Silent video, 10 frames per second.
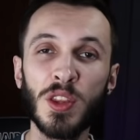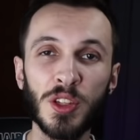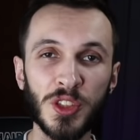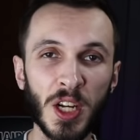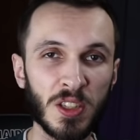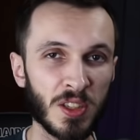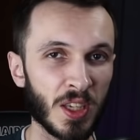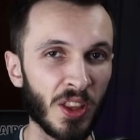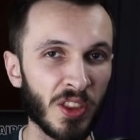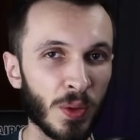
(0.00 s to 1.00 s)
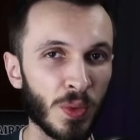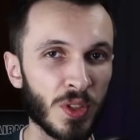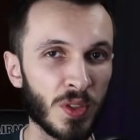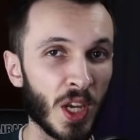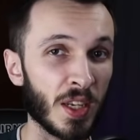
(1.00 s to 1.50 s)
the duck skin that
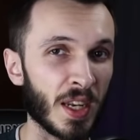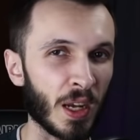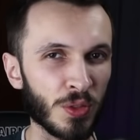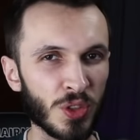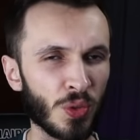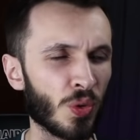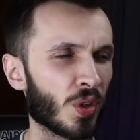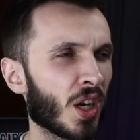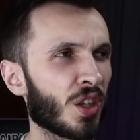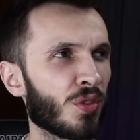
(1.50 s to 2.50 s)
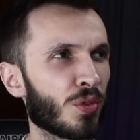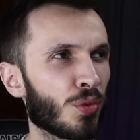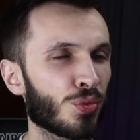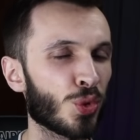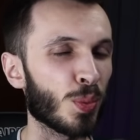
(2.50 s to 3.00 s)
was announced or kind of
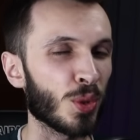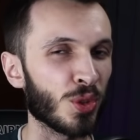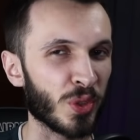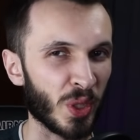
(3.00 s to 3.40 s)
rumored